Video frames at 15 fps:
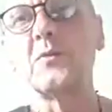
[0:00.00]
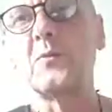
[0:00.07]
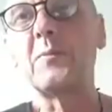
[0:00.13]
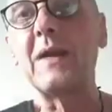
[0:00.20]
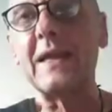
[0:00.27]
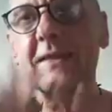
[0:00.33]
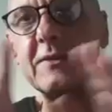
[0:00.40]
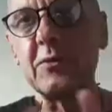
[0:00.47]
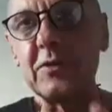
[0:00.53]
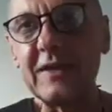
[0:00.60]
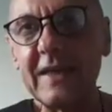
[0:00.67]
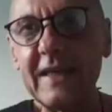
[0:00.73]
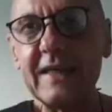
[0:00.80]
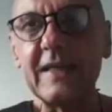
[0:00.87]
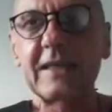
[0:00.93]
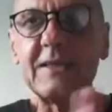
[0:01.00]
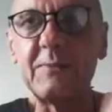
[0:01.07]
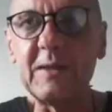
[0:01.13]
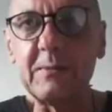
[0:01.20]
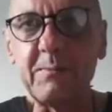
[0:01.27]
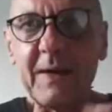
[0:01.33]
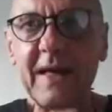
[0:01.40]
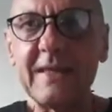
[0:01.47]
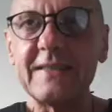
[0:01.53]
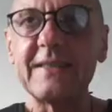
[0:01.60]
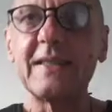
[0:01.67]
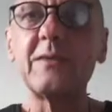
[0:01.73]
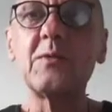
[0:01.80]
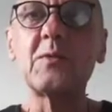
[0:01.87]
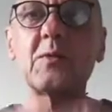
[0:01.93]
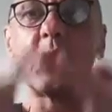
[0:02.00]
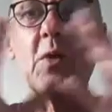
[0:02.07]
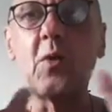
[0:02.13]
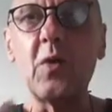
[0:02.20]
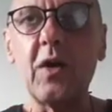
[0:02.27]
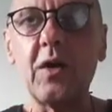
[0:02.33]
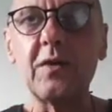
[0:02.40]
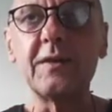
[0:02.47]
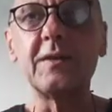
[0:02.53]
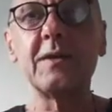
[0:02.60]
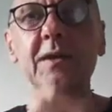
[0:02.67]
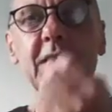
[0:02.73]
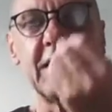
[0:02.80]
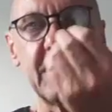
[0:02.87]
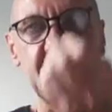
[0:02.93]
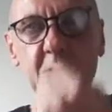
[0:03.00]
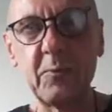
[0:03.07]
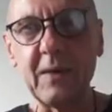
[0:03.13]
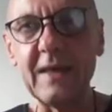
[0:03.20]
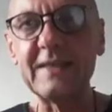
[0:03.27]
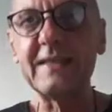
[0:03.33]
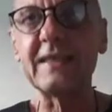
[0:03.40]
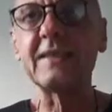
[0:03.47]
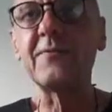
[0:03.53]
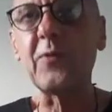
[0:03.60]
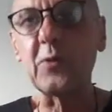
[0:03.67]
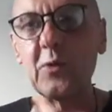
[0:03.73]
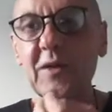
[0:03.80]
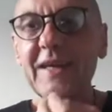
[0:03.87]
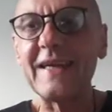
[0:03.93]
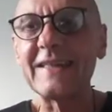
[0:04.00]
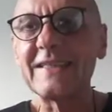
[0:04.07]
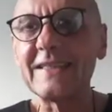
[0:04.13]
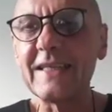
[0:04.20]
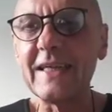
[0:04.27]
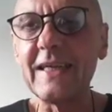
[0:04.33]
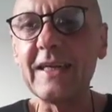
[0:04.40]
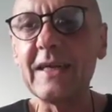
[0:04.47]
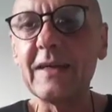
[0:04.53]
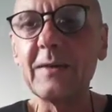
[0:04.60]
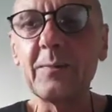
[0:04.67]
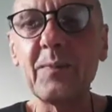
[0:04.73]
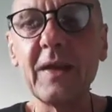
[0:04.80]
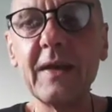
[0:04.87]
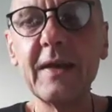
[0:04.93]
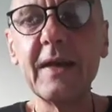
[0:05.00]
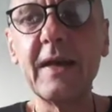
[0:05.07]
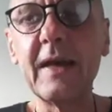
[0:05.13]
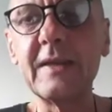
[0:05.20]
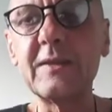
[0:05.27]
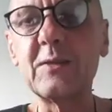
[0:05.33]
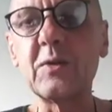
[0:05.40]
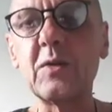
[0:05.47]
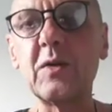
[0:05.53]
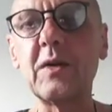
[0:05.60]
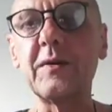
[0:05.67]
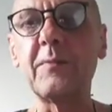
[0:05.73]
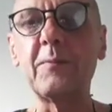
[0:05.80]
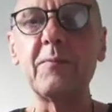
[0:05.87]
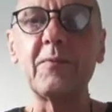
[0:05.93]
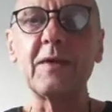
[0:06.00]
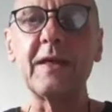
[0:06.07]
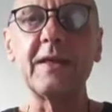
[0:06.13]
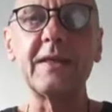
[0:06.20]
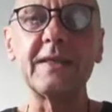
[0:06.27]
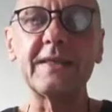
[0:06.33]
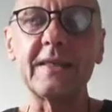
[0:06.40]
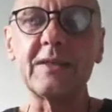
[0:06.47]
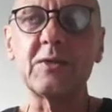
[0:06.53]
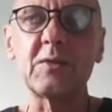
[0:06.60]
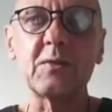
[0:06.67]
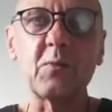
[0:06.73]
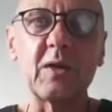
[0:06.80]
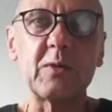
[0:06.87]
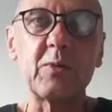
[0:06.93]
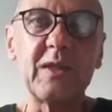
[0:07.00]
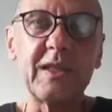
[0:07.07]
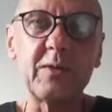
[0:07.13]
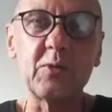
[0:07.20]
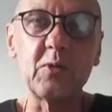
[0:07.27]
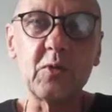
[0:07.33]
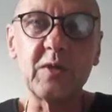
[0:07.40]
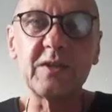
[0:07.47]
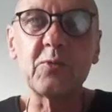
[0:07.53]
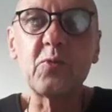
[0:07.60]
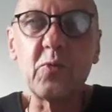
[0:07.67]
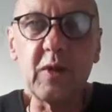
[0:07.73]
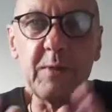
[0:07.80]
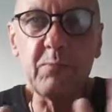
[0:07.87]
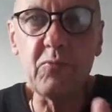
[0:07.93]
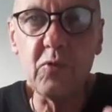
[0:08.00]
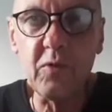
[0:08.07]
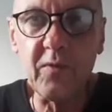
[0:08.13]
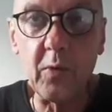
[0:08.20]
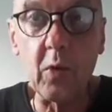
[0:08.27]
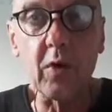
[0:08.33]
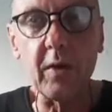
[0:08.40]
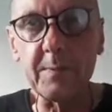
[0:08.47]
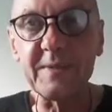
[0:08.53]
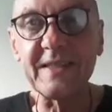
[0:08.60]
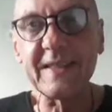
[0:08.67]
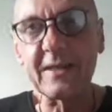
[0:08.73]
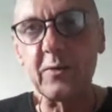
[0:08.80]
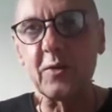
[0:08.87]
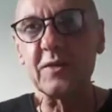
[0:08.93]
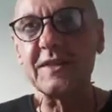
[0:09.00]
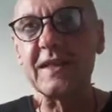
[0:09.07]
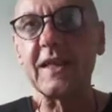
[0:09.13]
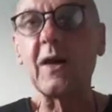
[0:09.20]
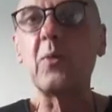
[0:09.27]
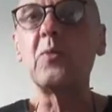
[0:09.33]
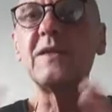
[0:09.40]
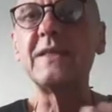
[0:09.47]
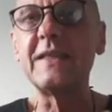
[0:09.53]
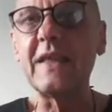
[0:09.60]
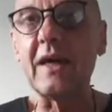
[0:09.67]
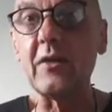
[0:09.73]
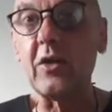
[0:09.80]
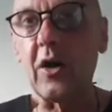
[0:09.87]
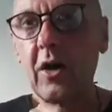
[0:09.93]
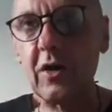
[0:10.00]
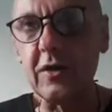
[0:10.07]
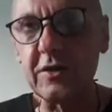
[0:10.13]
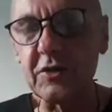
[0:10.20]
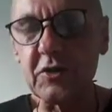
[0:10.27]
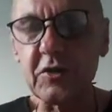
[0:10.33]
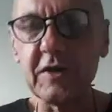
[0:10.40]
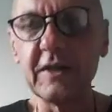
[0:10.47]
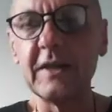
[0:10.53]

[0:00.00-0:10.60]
bless the day that's been passed, and you call on the blessings for the next day. And so, in a sense, what we need to do is remove all obstacles that are within our knowledge